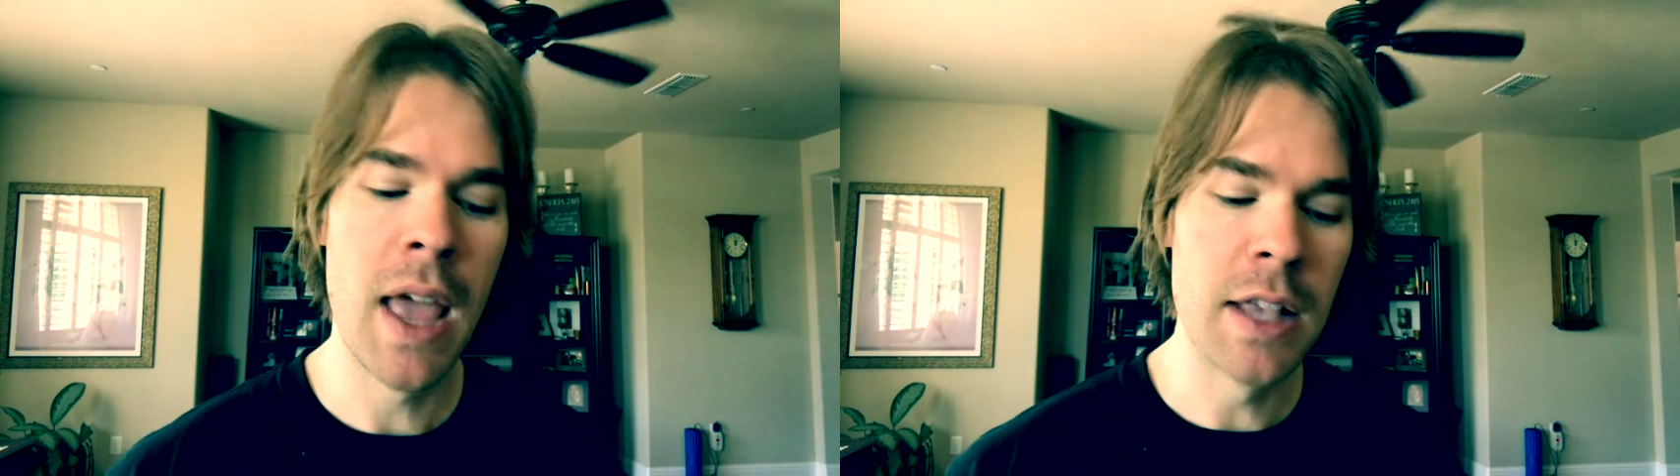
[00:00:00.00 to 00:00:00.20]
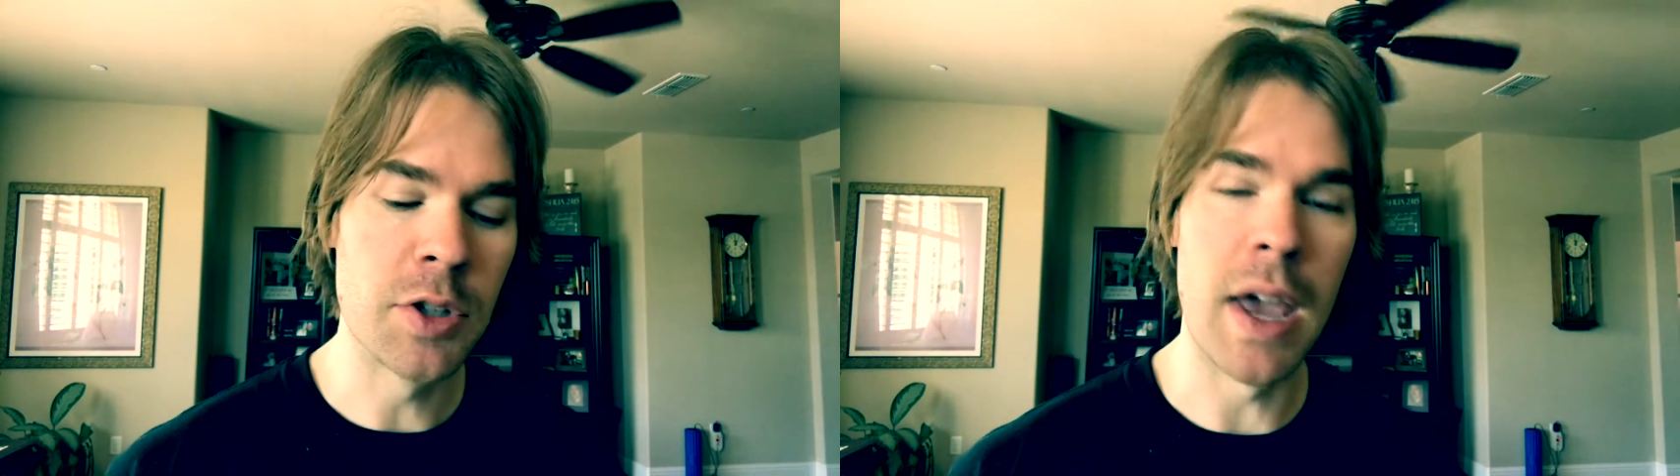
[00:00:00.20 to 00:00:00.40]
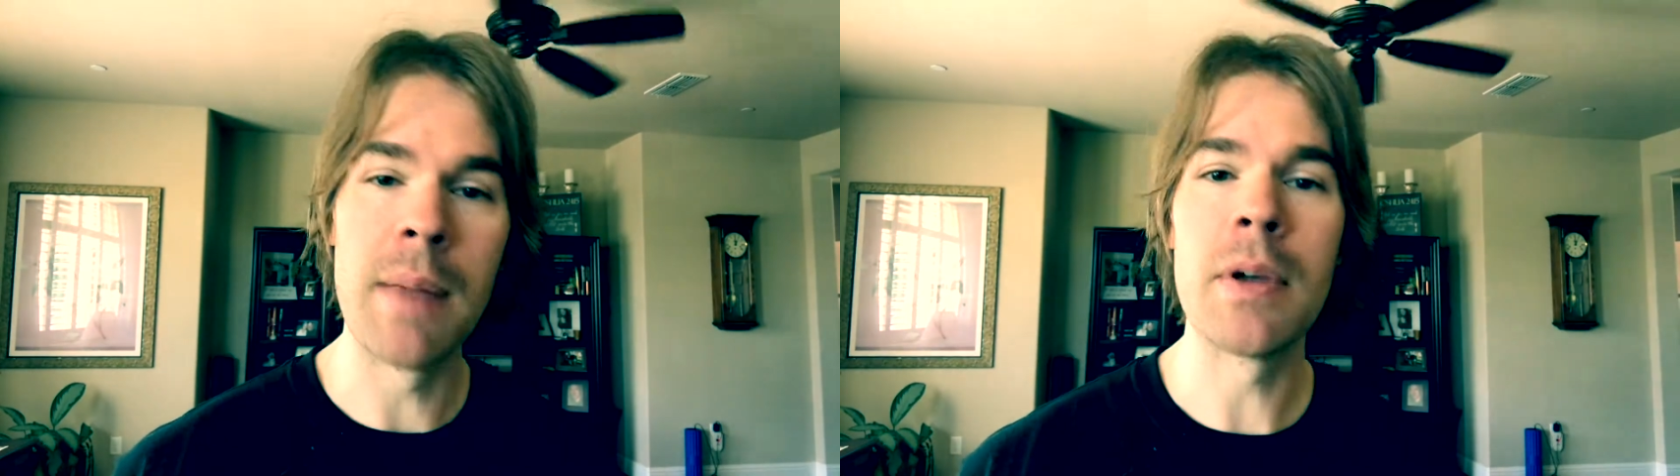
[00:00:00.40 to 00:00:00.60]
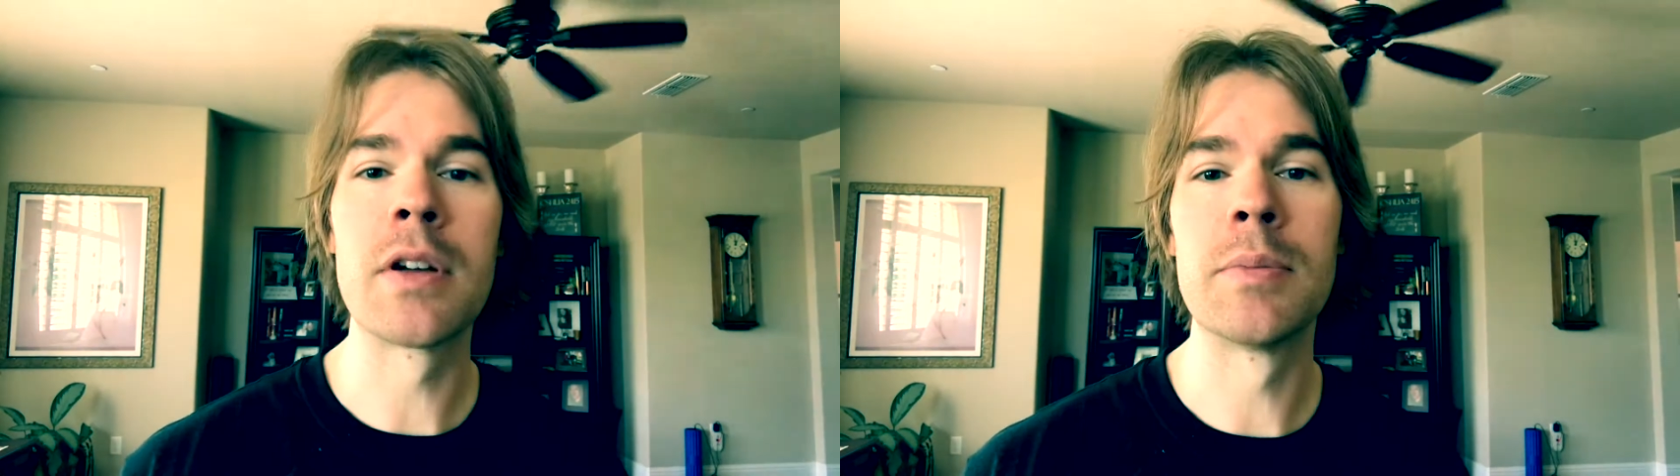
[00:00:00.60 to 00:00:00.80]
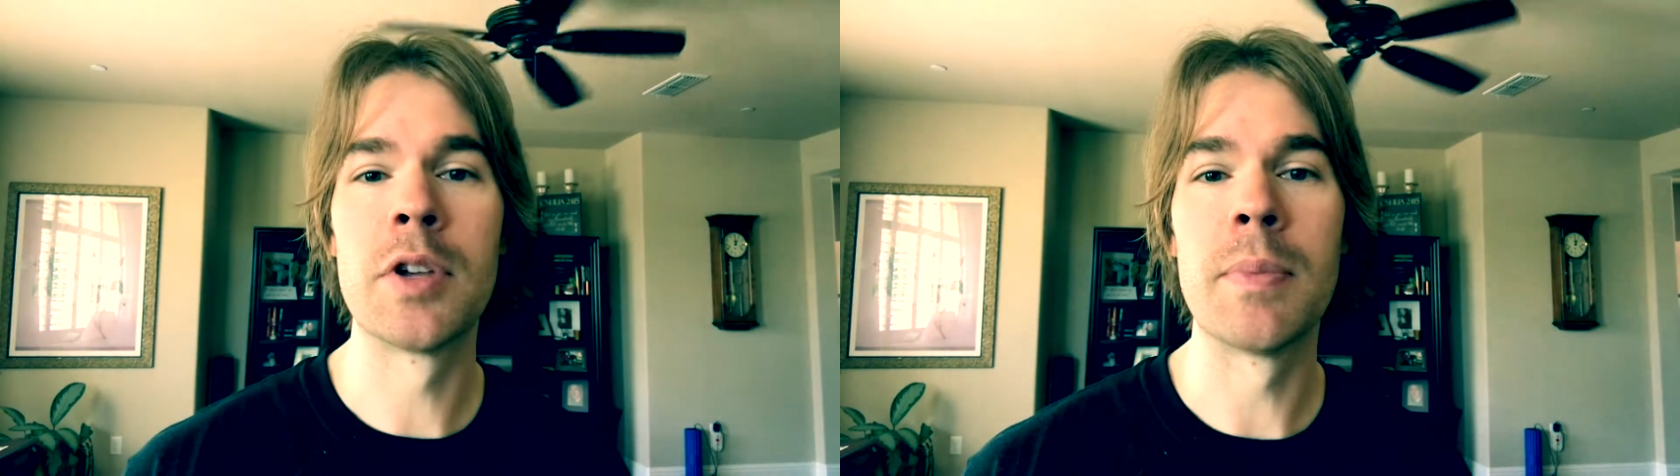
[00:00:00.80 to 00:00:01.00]
So Annabelle
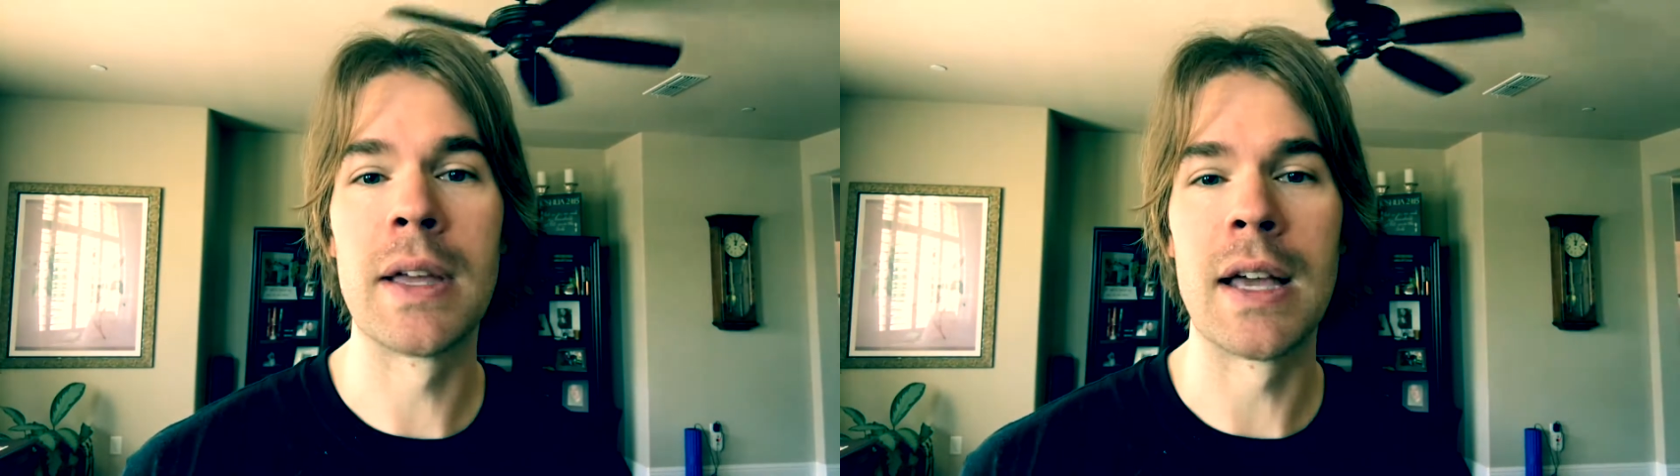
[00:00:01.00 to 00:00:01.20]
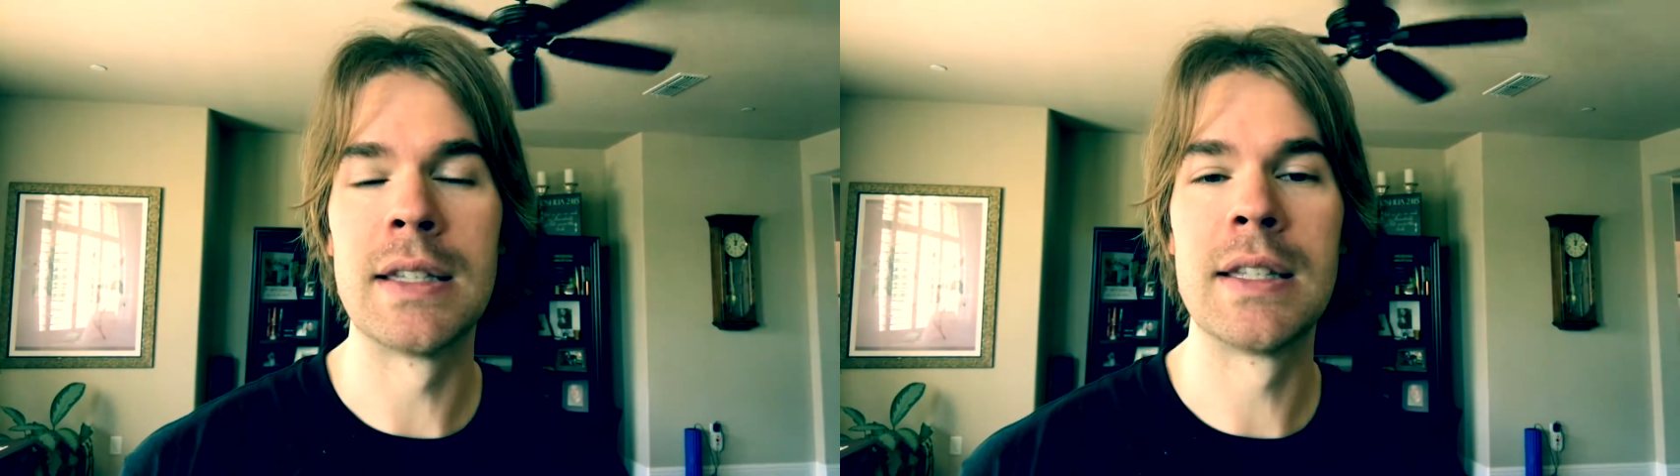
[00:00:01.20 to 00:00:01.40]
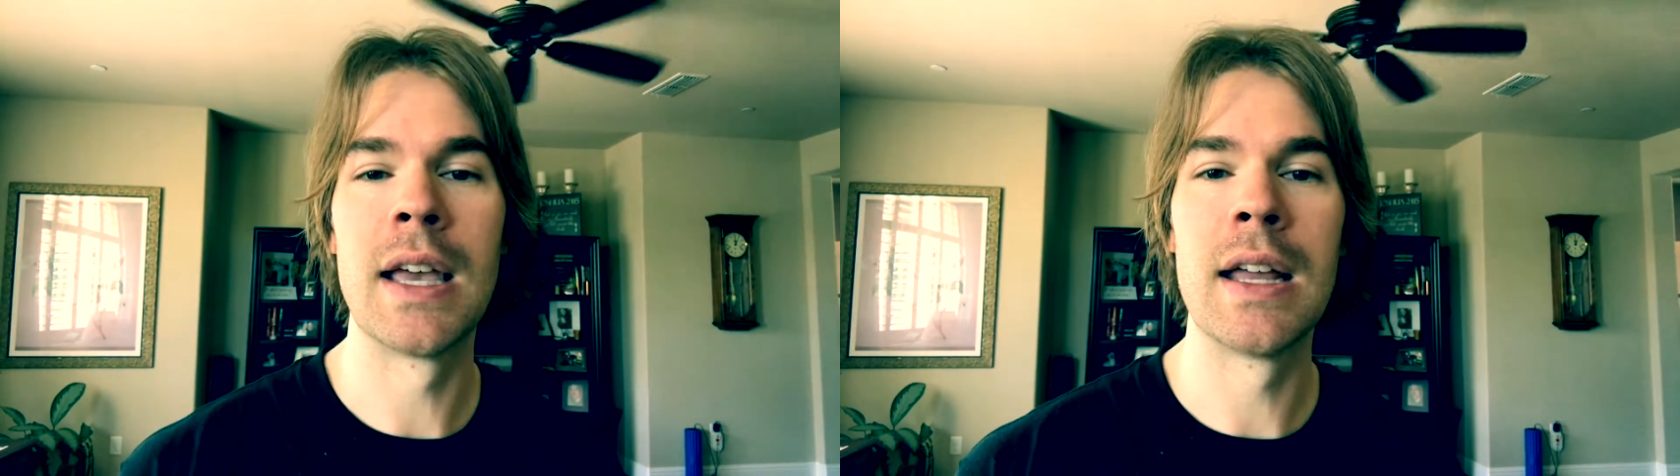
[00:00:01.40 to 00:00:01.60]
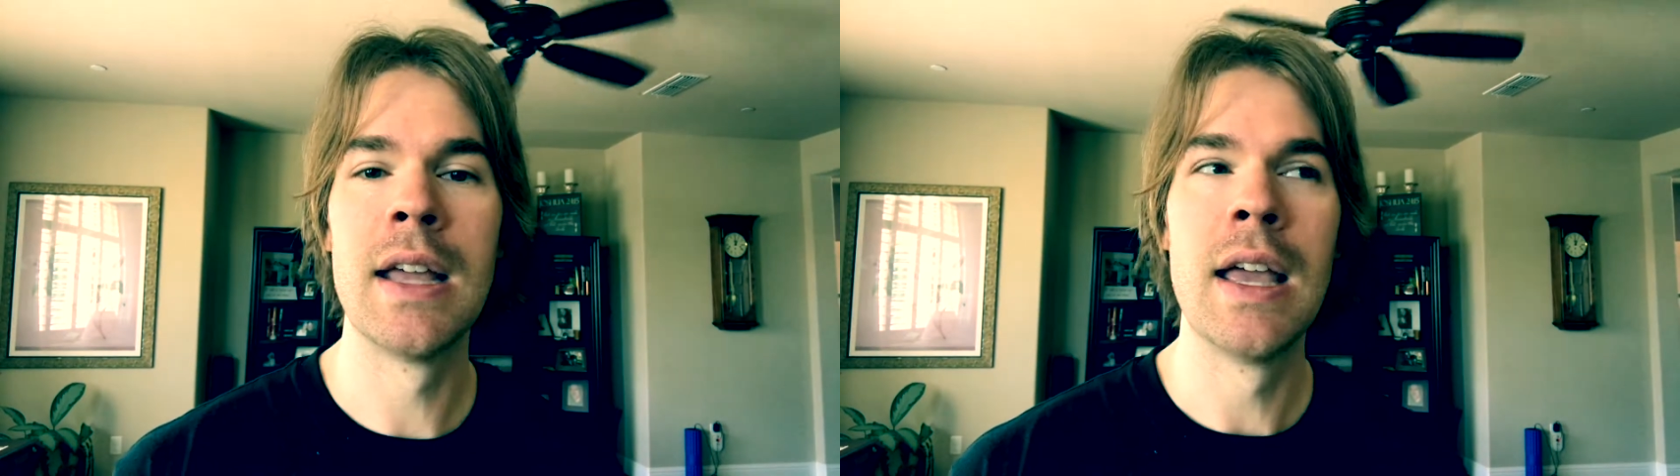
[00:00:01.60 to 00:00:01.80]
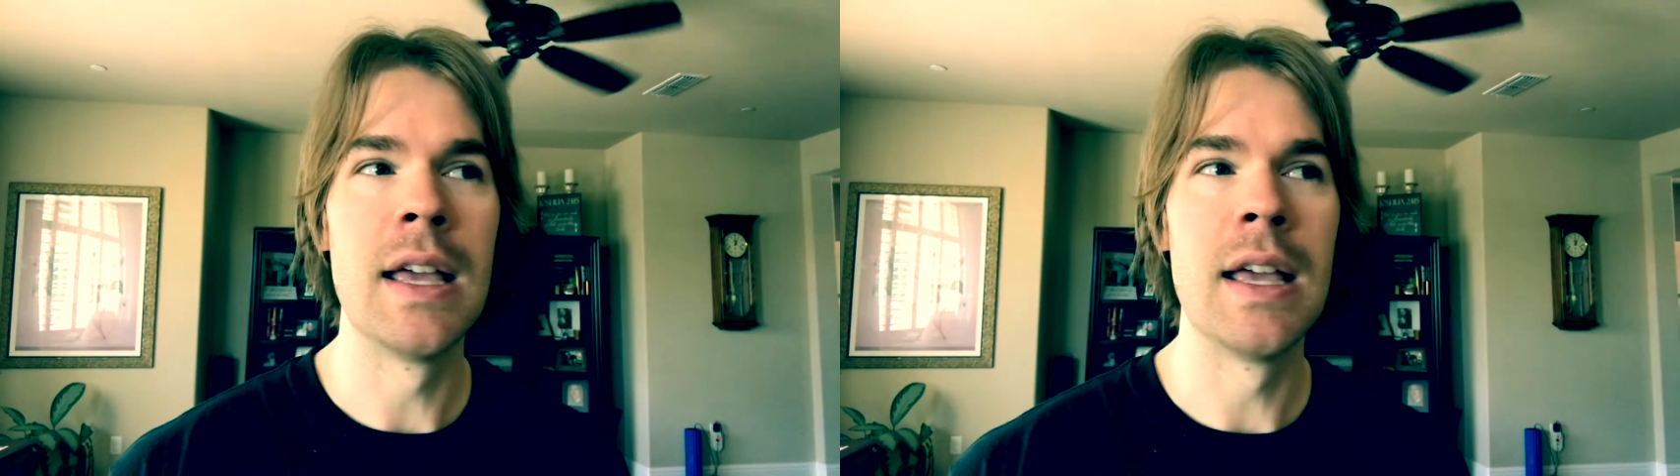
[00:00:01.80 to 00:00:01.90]
Comes Home, like I said,